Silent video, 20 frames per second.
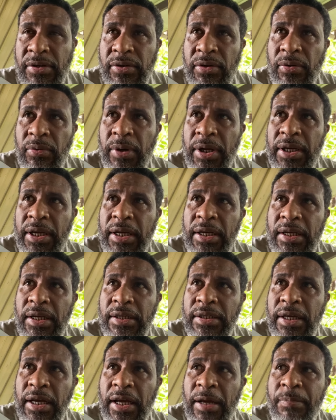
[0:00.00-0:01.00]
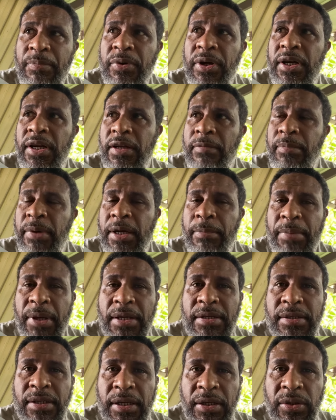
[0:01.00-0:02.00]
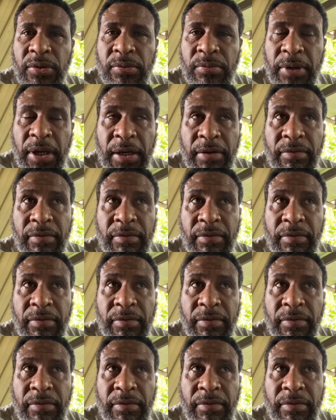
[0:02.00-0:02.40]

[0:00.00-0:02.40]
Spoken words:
So what I did is I upgraded my basic to an